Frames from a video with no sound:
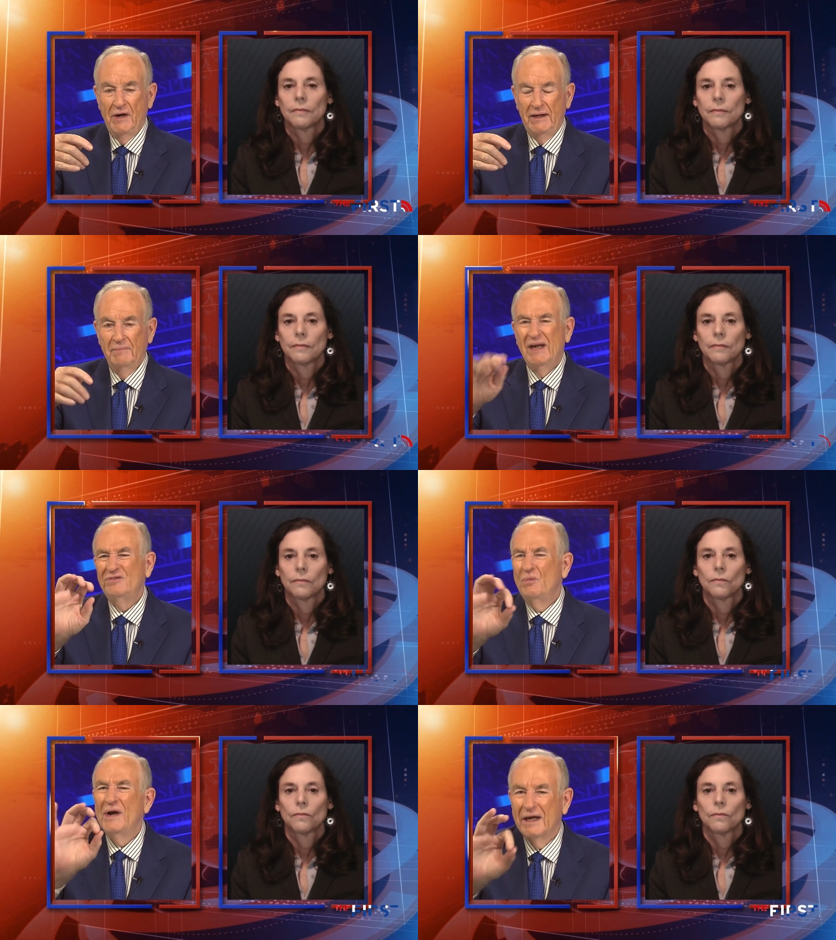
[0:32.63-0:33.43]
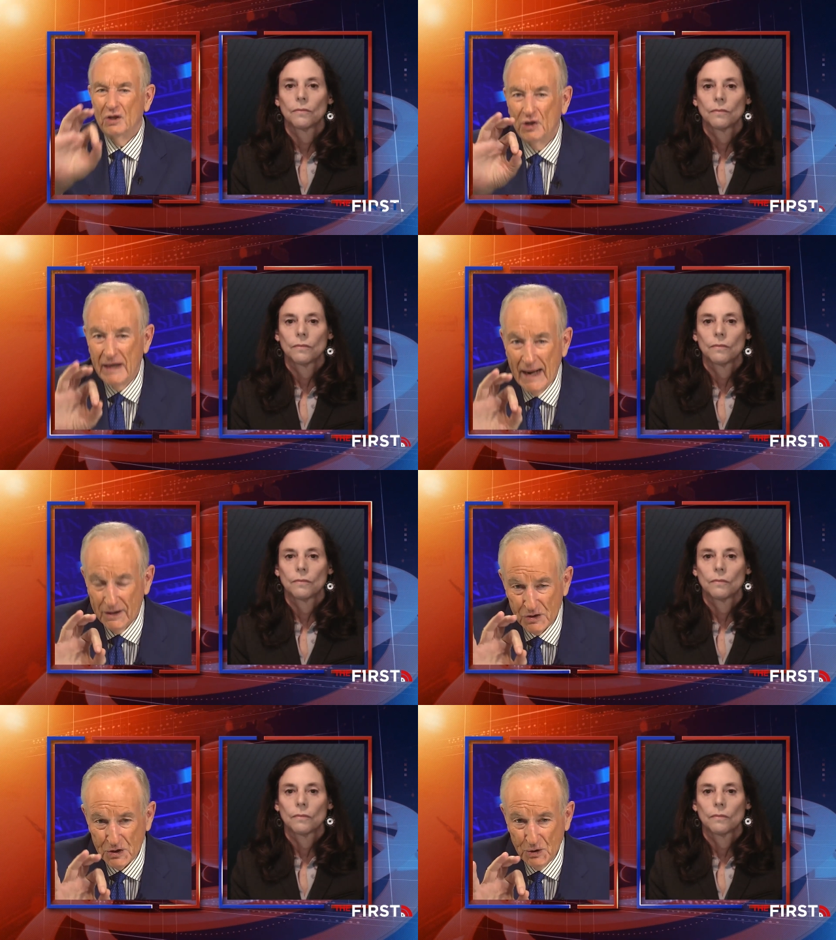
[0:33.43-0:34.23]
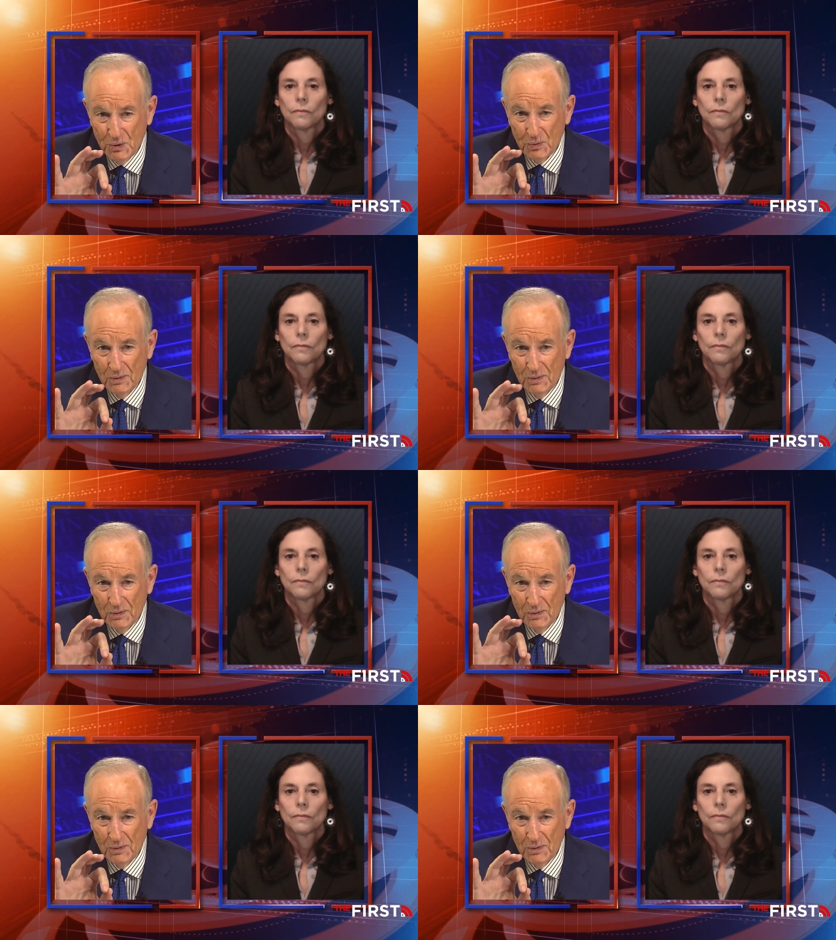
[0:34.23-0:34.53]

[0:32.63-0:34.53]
Speaker 1: Committee. So we're going to look at it too.